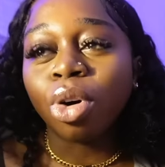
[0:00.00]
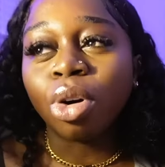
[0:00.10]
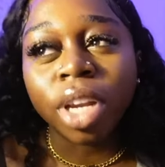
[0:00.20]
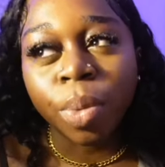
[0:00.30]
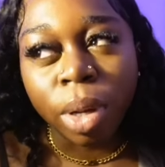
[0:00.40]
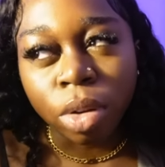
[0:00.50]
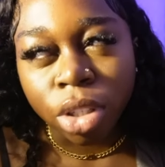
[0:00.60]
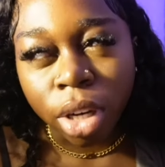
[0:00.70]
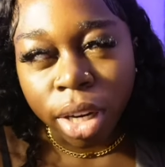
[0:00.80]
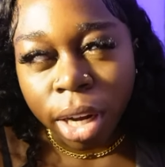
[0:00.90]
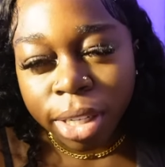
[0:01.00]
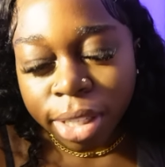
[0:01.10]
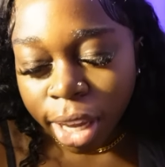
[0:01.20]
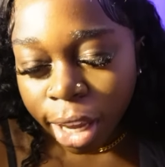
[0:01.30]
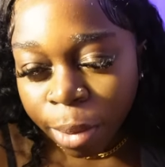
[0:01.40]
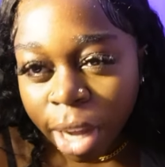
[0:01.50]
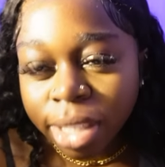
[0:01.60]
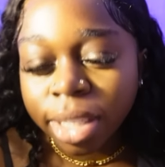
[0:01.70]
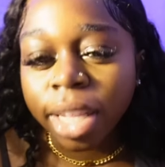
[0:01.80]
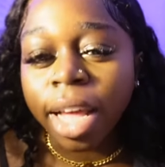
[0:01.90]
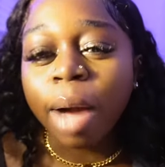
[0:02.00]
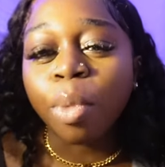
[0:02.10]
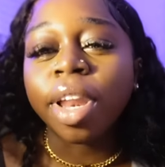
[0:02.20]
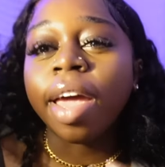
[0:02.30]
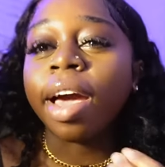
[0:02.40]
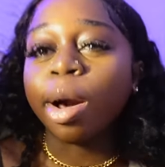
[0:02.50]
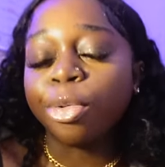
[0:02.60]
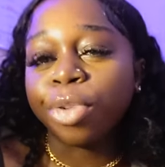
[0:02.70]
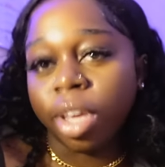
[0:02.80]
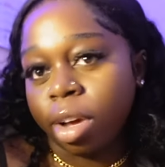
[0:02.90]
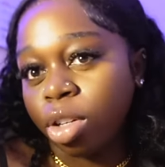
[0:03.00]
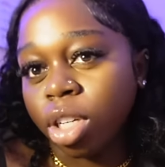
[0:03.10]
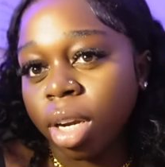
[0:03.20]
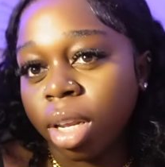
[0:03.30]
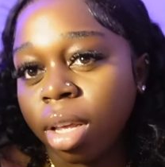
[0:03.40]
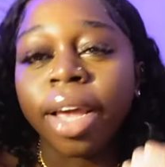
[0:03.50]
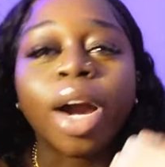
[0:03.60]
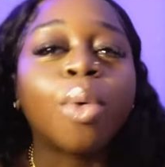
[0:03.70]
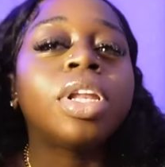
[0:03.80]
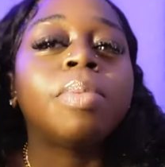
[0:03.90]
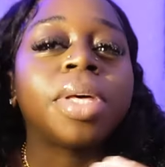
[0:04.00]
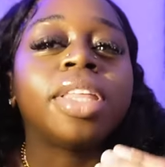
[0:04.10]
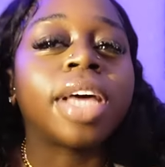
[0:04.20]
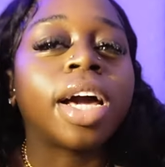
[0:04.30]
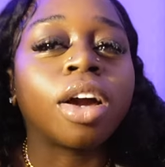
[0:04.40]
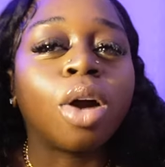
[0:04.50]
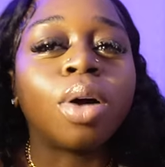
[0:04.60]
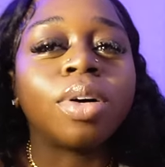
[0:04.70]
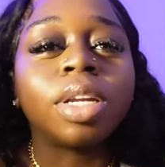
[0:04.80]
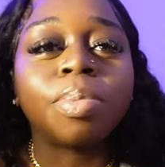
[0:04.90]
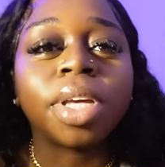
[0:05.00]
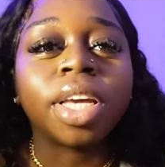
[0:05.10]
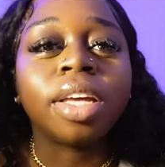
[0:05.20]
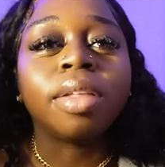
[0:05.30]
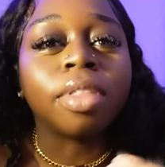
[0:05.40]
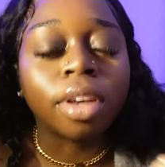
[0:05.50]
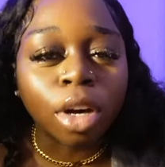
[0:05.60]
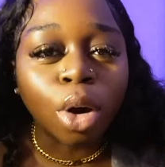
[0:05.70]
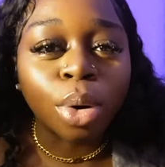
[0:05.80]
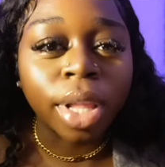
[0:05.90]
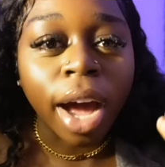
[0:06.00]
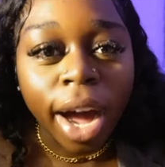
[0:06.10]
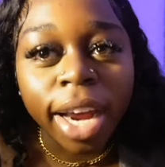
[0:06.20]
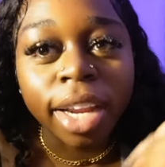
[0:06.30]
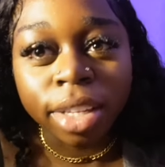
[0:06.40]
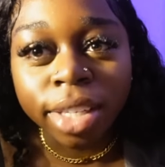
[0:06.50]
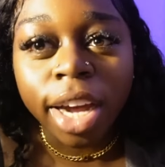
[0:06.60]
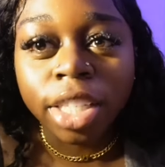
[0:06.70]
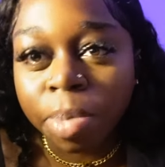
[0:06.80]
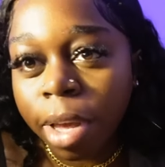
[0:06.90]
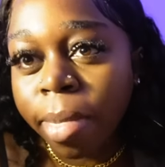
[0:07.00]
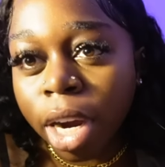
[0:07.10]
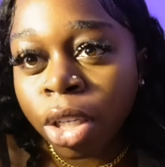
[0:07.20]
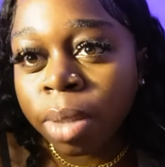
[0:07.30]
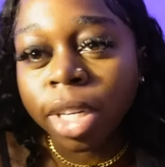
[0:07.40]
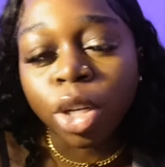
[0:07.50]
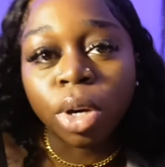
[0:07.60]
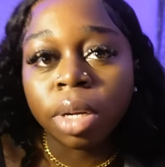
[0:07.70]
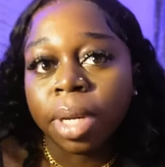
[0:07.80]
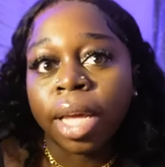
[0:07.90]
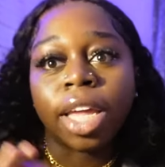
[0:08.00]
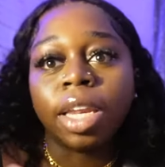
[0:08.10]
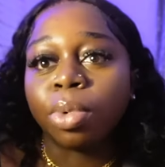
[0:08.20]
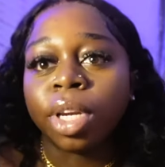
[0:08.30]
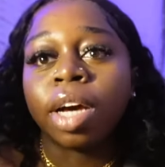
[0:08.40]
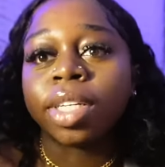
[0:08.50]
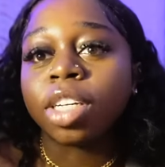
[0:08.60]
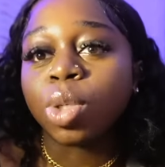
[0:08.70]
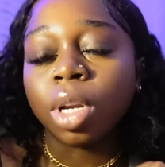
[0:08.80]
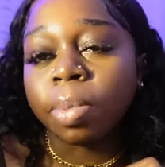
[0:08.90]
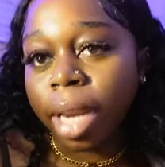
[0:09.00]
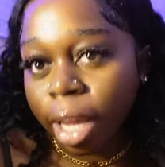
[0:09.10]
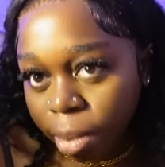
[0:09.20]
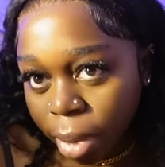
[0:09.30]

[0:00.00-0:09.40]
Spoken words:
not on a weight loss journey, I'd say. I'd say that I'm on a healthy girl journey. Like, I want to be that girl. I want to be the girl that I desire to be in my dreams. I don't want to be like anybody else. I just want to be like